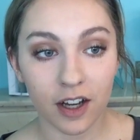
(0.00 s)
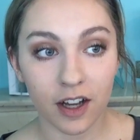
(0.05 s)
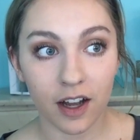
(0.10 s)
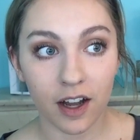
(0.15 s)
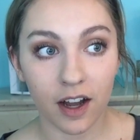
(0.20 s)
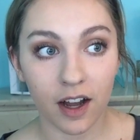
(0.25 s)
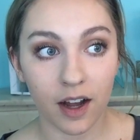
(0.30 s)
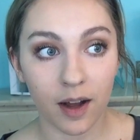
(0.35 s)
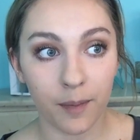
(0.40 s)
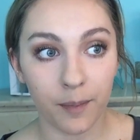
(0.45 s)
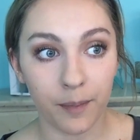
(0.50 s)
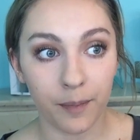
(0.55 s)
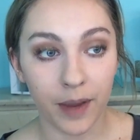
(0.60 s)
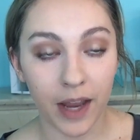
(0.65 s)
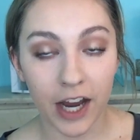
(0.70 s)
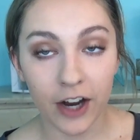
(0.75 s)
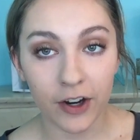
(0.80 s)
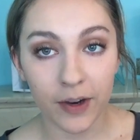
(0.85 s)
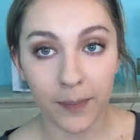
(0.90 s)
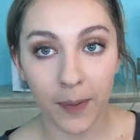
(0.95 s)

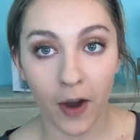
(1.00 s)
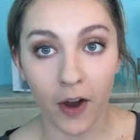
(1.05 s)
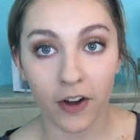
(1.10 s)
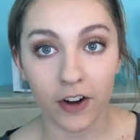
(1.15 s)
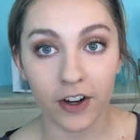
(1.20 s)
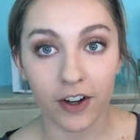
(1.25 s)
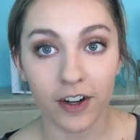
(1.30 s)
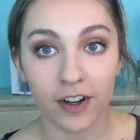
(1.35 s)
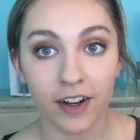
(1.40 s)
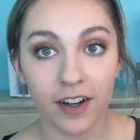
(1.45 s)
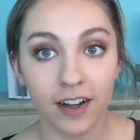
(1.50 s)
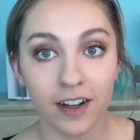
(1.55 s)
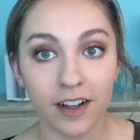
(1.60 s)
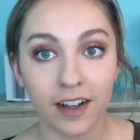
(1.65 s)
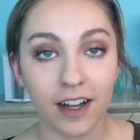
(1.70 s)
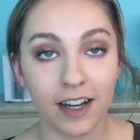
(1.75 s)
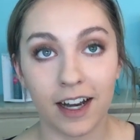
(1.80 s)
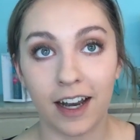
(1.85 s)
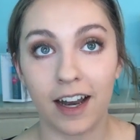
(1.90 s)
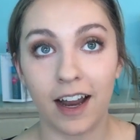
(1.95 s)
Harry Potter.
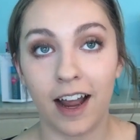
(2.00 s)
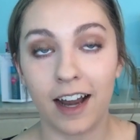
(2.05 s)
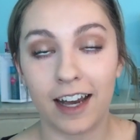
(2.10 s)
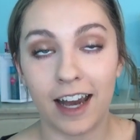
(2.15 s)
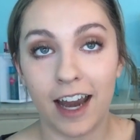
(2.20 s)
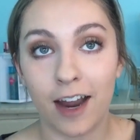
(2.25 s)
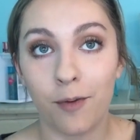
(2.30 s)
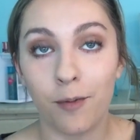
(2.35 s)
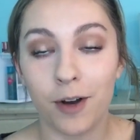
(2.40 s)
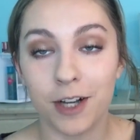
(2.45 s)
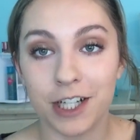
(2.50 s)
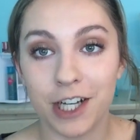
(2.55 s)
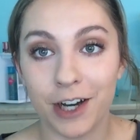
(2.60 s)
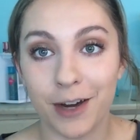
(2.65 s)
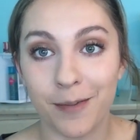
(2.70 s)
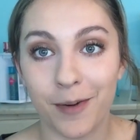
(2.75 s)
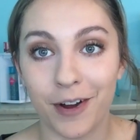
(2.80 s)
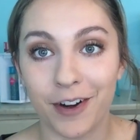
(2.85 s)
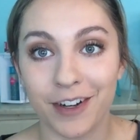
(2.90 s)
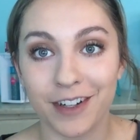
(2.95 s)
Like, I can't watch
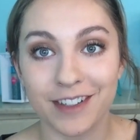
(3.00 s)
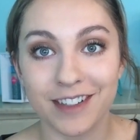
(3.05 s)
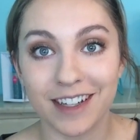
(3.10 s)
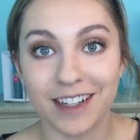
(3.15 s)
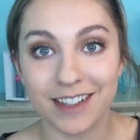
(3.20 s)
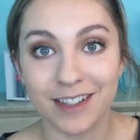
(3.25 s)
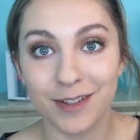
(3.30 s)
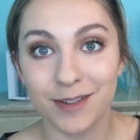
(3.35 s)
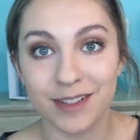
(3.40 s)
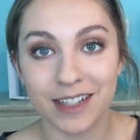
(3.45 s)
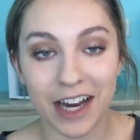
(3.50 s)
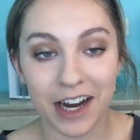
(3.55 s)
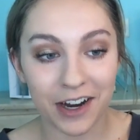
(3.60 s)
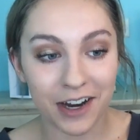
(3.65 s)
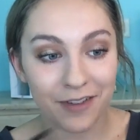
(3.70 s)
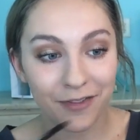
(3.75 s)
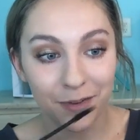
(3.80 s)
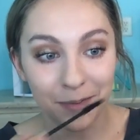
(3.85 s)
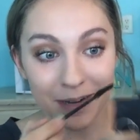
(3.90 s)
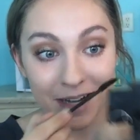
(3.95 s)
Harry Potter. It's, like, too
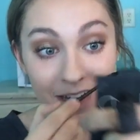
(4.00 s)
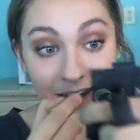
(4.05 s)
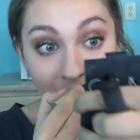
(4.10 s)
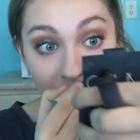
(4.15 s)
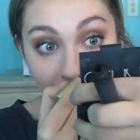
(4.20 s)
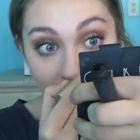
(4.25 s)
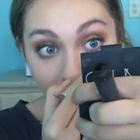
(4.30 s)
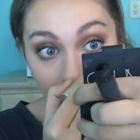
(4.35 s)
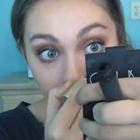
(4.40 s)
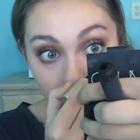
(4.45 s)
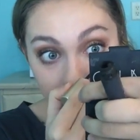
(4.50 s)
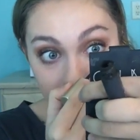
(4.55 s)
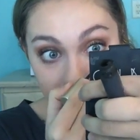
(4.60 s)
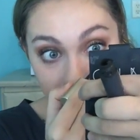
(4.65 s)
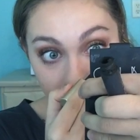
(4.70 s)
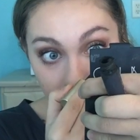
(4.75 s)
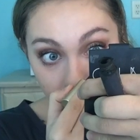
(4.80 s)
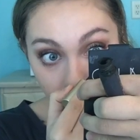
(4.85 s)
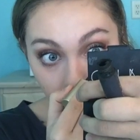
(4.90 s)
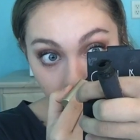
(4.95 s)
scary for me. I'm
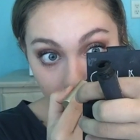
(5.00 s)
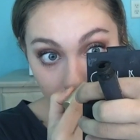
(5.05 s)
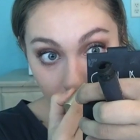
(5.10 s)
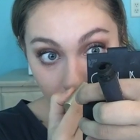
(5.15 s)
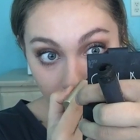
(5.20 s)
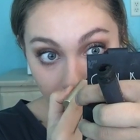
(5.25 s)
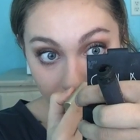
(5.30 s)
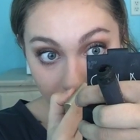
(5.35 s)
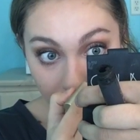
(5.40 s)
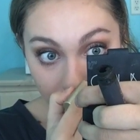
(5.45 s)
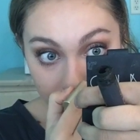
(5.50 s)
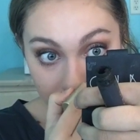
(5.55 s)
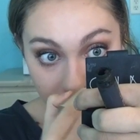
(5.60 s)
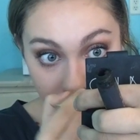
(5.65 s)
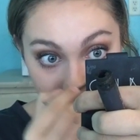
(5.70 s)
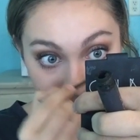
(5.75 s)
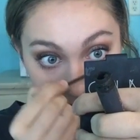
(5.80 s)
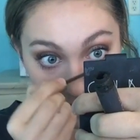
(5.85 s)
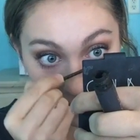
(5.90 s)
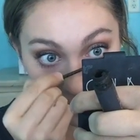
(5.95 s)
such a wimp when it comes to
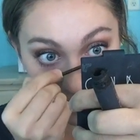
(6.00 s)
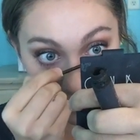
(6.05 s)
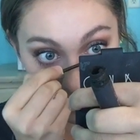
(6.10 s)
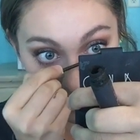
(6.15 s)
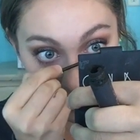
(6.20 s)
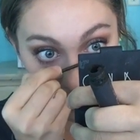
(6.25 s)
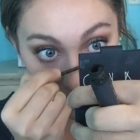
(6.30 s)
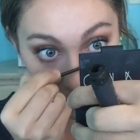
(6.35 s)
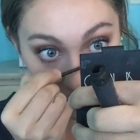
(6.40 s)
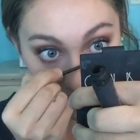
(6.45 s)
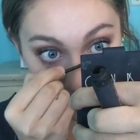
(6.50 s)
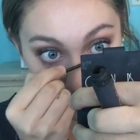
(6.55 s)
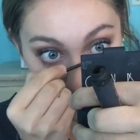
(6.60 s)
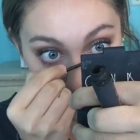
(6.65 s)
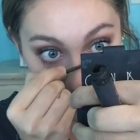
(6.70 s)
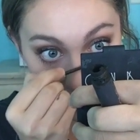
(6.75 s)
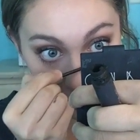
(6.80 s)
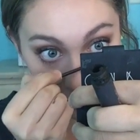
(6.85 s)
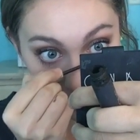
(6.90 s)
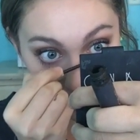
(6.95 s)
that stuff. I just get really
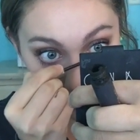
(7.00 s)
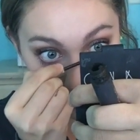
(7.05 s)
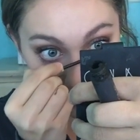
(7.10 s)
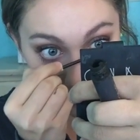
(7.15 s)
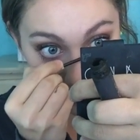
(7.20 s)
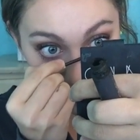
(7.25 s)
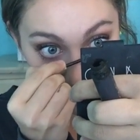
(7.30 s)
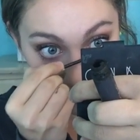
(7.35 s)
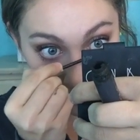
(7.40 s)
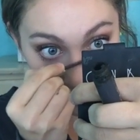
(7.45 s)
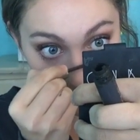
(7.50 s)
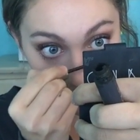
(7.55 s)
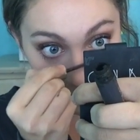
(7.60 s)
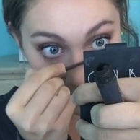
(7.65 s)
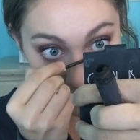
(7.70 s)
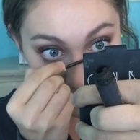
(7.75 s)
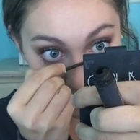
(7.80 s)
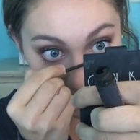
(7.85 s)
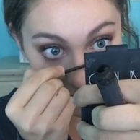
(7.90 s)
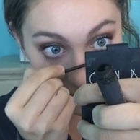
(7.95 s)
paranoid.
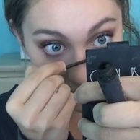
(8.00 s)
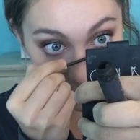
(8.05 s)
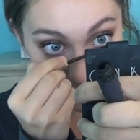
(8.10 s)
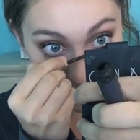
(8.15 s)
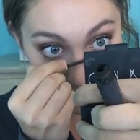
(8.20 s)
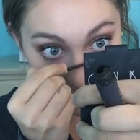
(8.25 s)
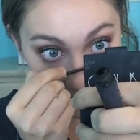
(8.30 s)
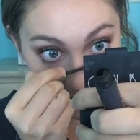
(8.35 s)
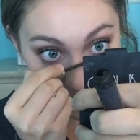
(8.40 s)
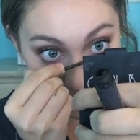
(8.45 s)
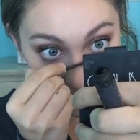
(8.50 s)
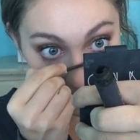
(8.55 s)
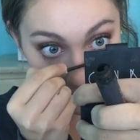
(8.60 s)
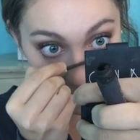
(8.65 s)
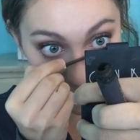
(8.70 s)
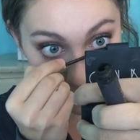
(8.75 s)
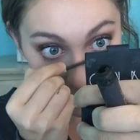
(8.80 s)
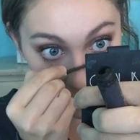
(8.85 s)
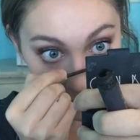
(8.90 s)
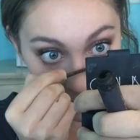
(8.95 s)
And, like, I
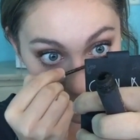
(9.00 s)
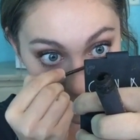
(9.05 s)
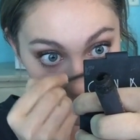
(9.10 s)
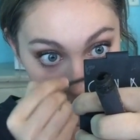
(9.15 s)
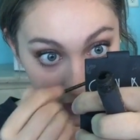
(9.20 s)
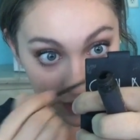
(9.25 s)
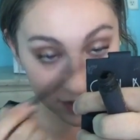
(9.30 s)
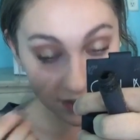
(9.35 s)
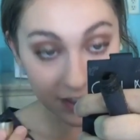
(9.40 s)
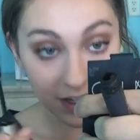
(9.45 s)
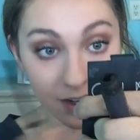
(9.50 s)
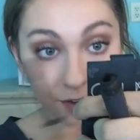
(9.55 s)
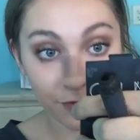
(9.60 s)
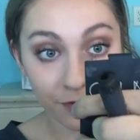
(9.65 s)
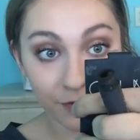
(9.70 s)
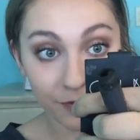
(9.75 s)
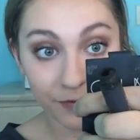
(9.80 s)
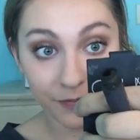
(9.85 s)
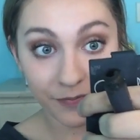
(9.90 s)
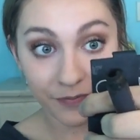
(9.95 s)
cannot watch scary stuff.
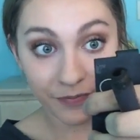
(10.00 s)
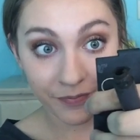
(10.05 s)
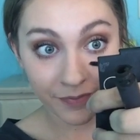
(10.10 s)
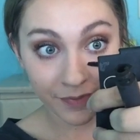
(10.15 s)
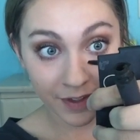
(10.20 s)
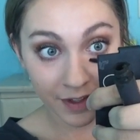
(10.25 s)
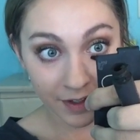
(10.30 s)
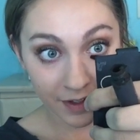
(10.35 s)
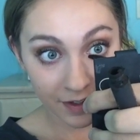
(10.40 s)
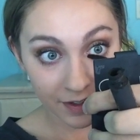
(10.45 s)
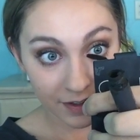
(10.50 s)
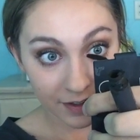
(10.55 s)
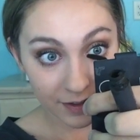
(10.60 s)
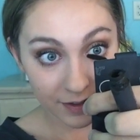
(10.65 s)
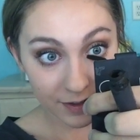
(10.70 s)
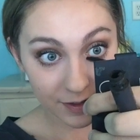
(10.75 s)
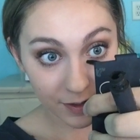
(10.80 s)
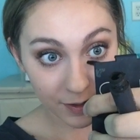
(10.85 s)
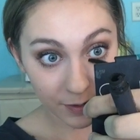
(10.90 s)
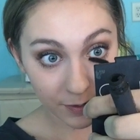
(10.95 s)

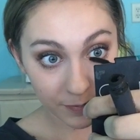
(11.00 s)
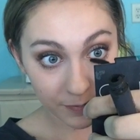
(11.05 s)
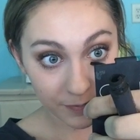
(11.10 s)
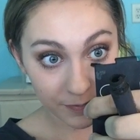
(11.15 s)
So.